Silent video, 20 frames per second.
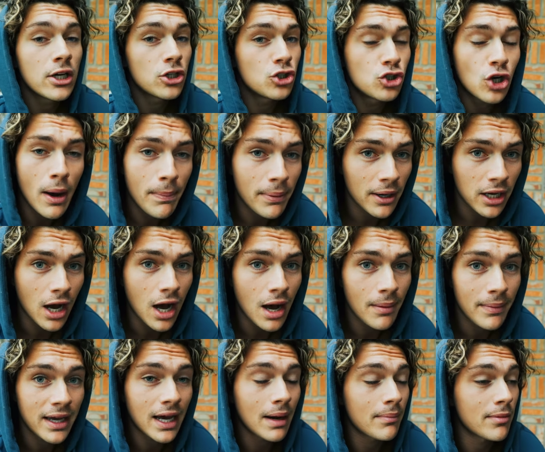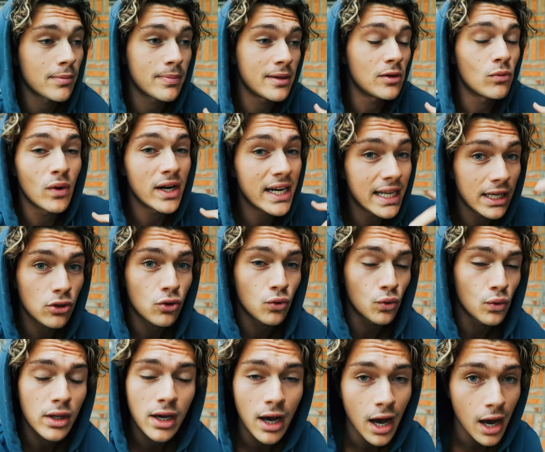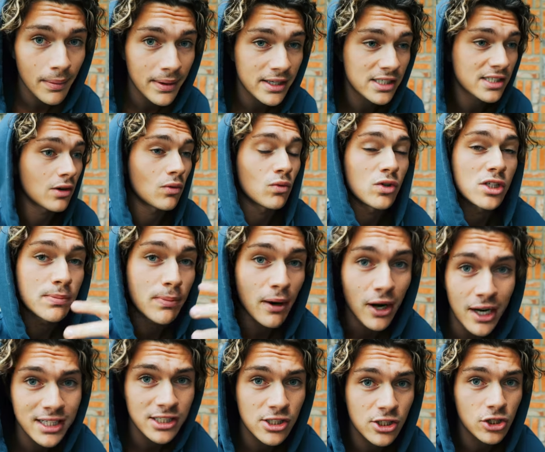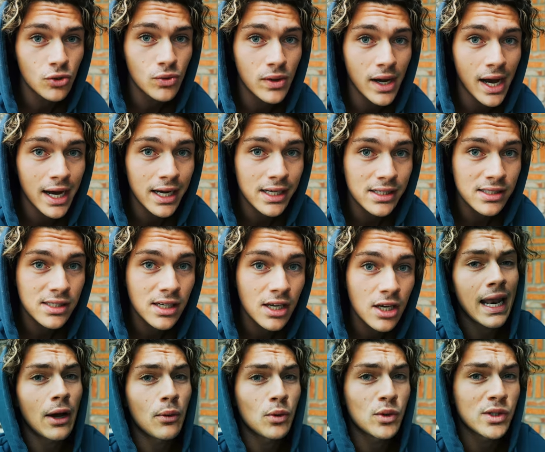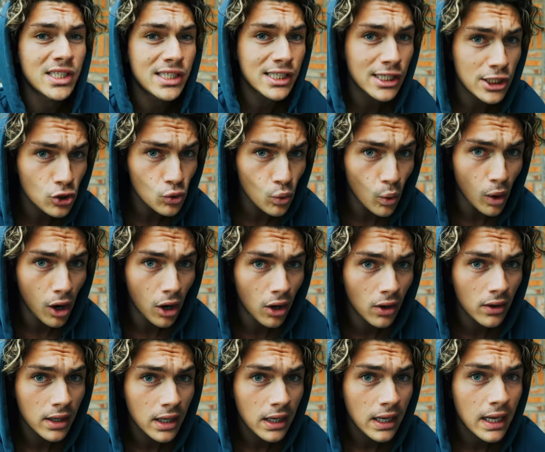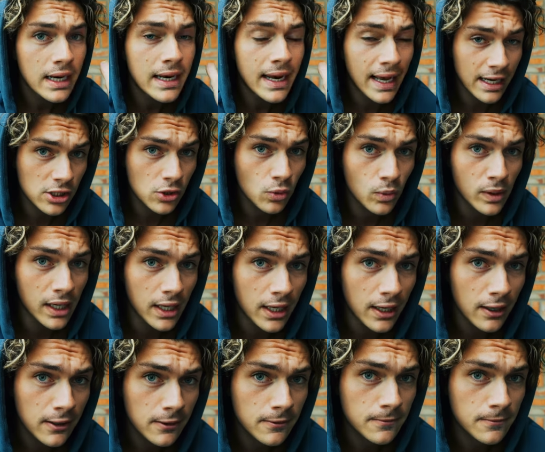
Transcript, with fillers: Drop a comment. I'm gonna be reading through the comments and responding to you guys, and I will see you all next week.